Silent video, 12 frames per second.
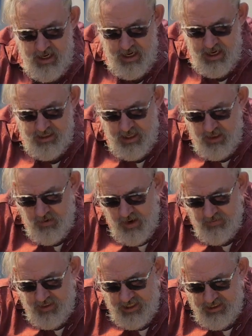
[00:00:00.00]
and then you
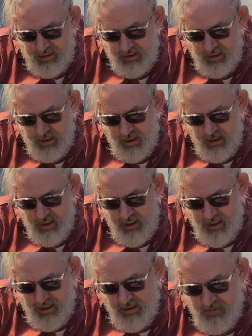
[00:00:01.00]
have this,
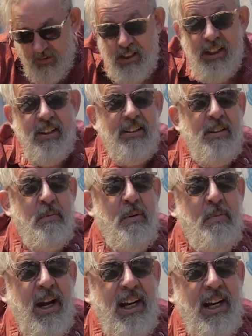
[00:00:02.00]
what some of my